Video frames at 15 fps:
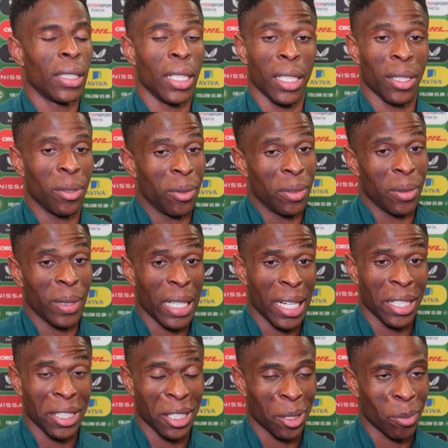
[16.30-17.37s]
Yeah, we
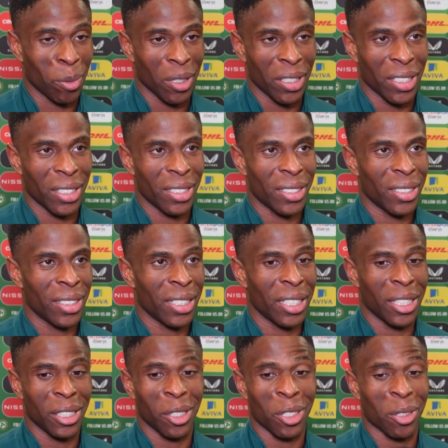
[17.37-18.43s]
are disappointed.
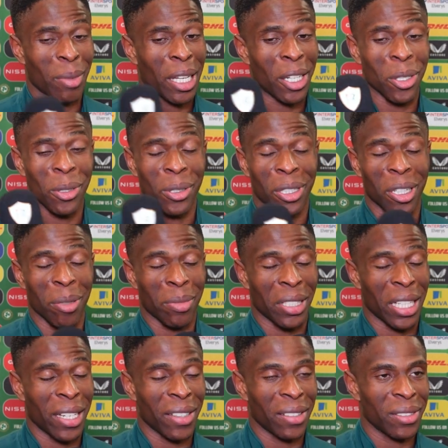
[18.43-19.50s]
Yeah, it doesn't matter who comes
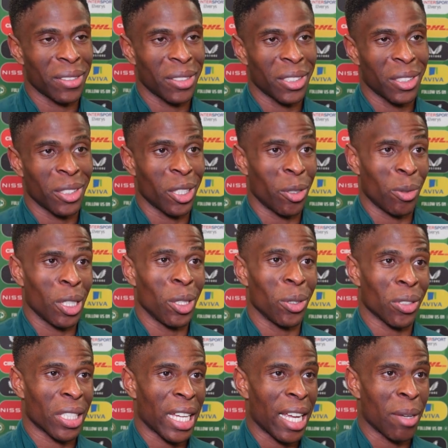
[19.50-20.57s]
here. You know, we
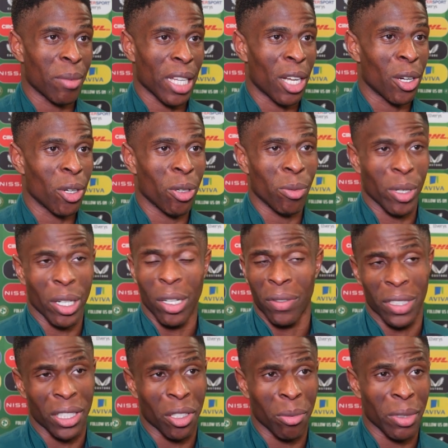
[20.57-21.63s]
lose games at home, we're
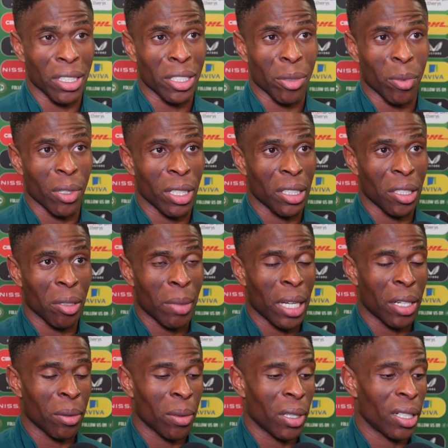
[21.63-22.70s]
obviously going to be disappointed no
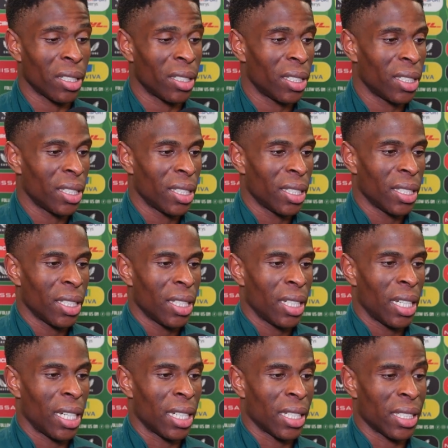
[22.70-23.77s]
matter what.
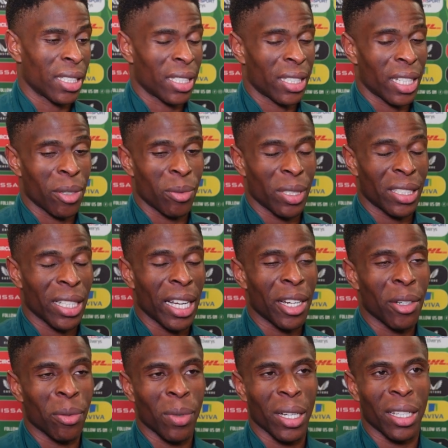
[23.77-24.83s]
And as I said, we
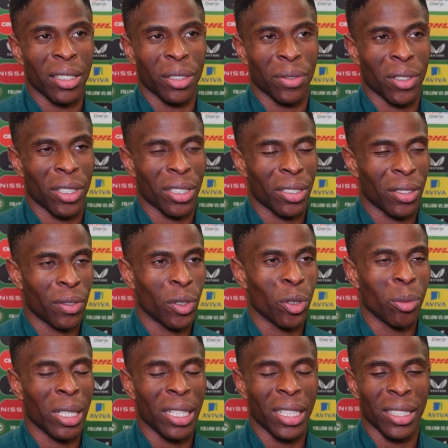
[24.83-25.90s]
started well in the first
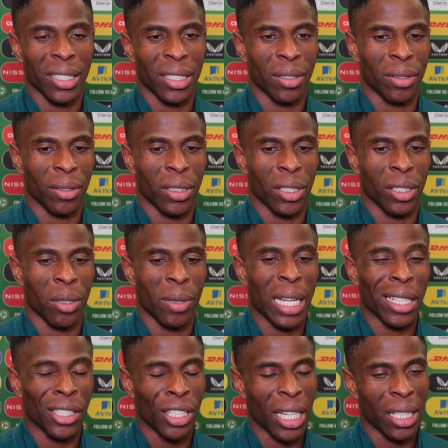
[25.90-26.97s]
few minutes and, you know, we
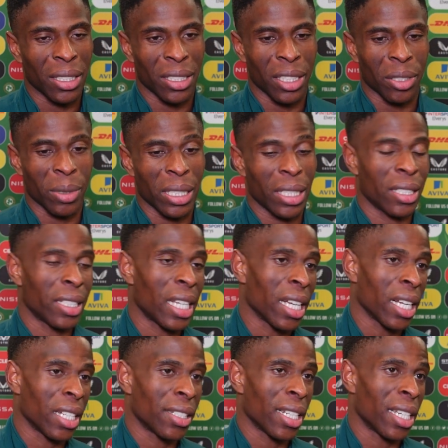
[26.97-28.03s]
had chances. We didn't
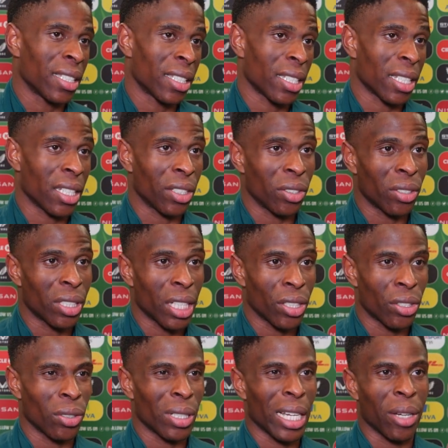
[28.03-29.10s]
take our chances. And you
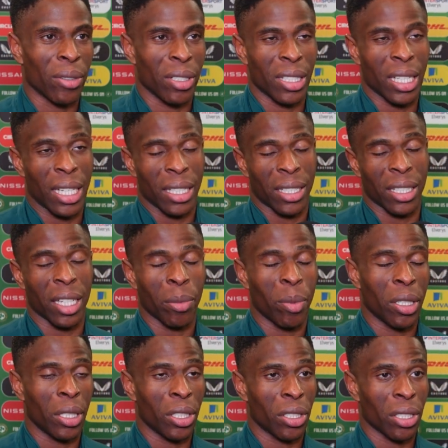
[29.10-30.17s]
said two counter-attacks and they
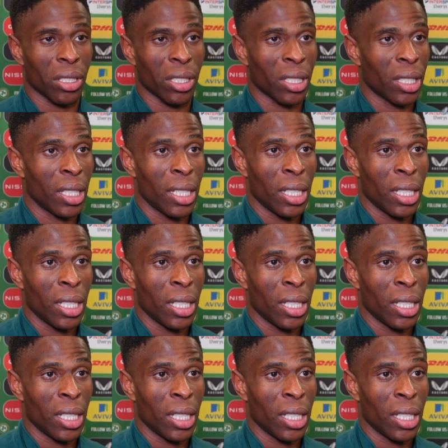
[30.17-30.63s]
punish us.